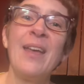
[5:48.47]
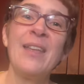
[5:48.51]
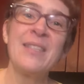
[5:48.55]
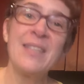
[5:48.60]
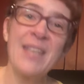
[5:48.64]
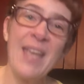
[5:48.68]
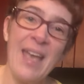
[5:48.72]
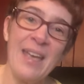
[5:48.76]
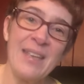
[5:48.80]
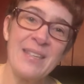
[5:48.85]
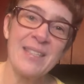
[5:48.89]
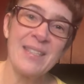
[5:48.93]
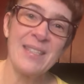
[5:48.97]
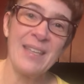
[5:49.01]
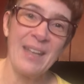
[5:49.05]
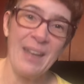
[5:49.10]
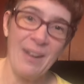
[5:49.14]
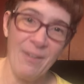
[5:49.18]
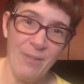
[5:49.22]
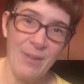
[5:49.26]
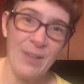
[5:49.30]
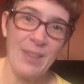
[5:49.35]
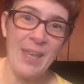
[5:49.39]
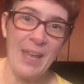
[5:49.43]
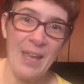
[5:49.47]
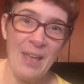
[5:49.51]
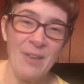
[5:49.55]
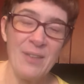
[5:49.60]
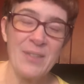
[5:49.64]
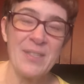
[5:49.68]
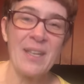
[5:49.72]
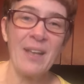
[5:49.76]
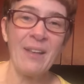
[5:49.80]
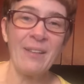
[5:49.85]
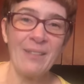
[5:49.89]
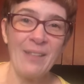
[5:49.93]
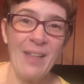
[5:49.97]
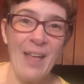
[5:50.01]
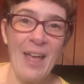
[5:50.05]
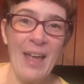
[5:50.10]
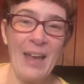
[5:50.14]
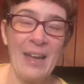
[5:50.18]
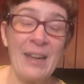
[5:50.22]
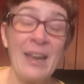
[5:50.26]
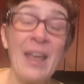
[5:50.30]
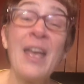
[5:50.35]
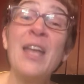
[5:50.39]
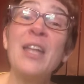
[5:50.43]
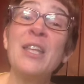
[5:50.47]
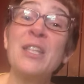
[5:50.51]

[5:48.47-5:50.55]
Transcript: tests and everything else online.